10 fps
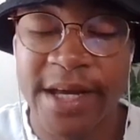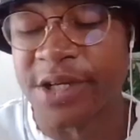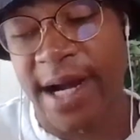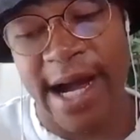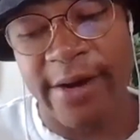
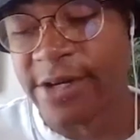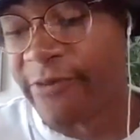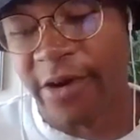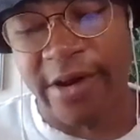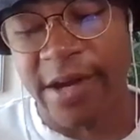So I was
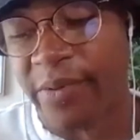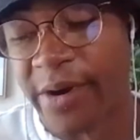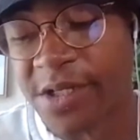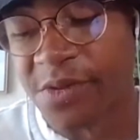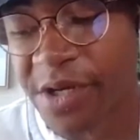very
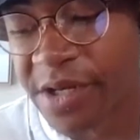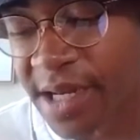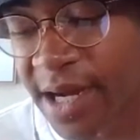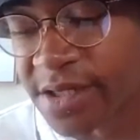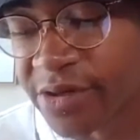impressed with
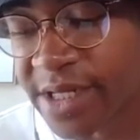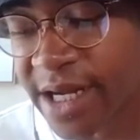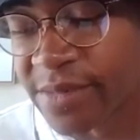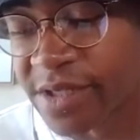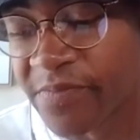Alzir
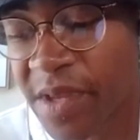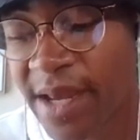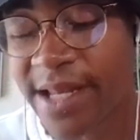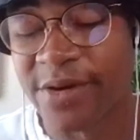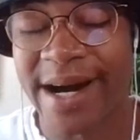Thompson,
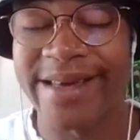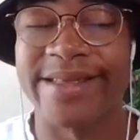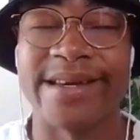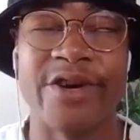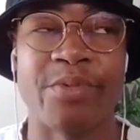and so I
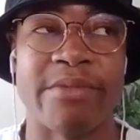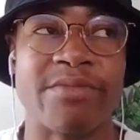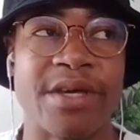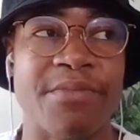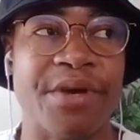think he'll probably
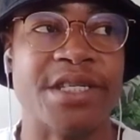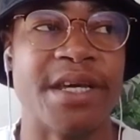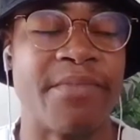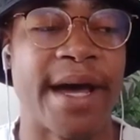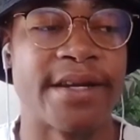make the biggest
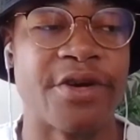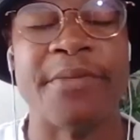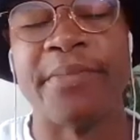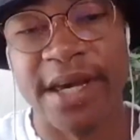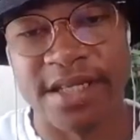impact on
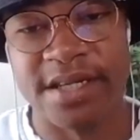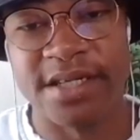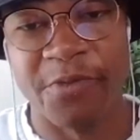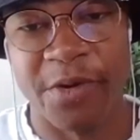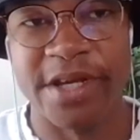the
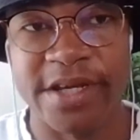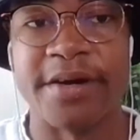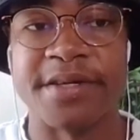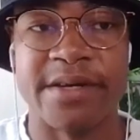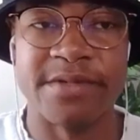Pistons, one of the
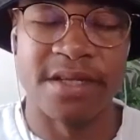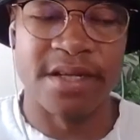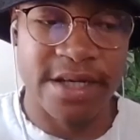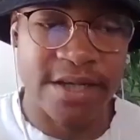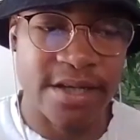youngest teams in the
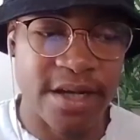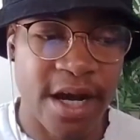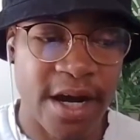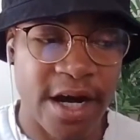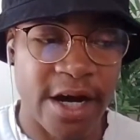league.
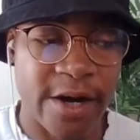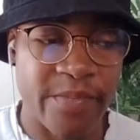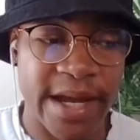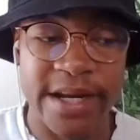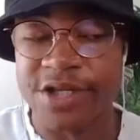
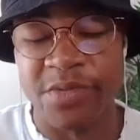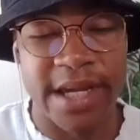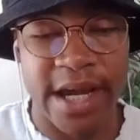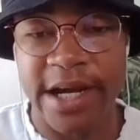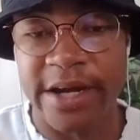And assuming
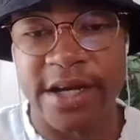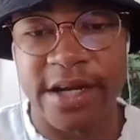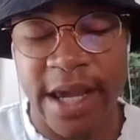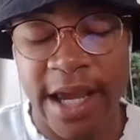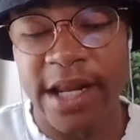
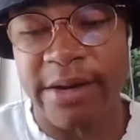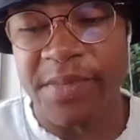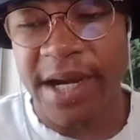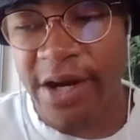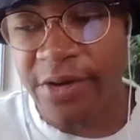Cade comes
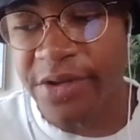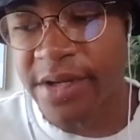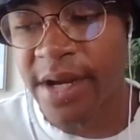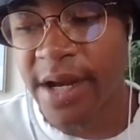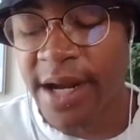back
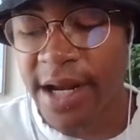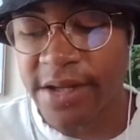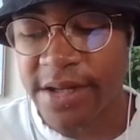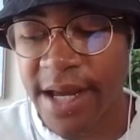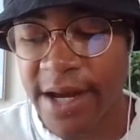healthy, and
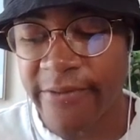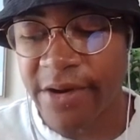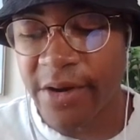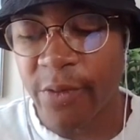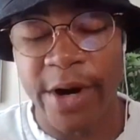then they have
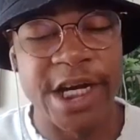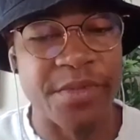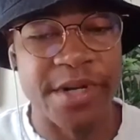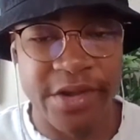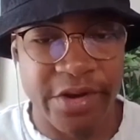
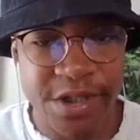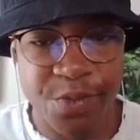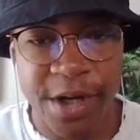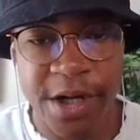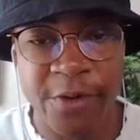Wiseman out there as
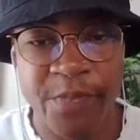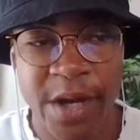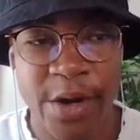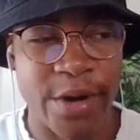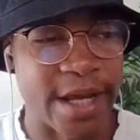well,
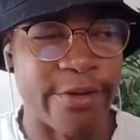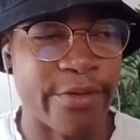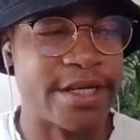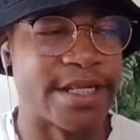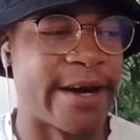and they
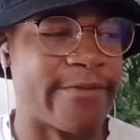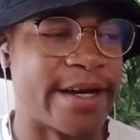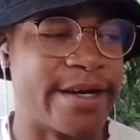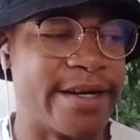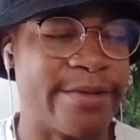really just have
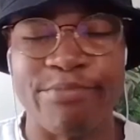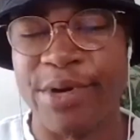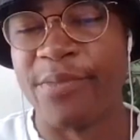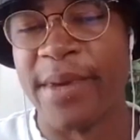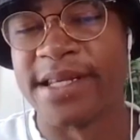like a
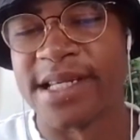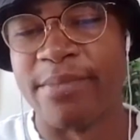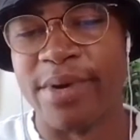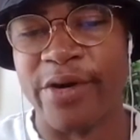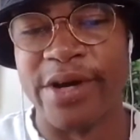big man
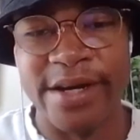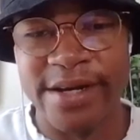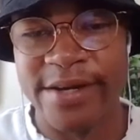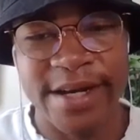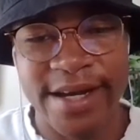Siberia.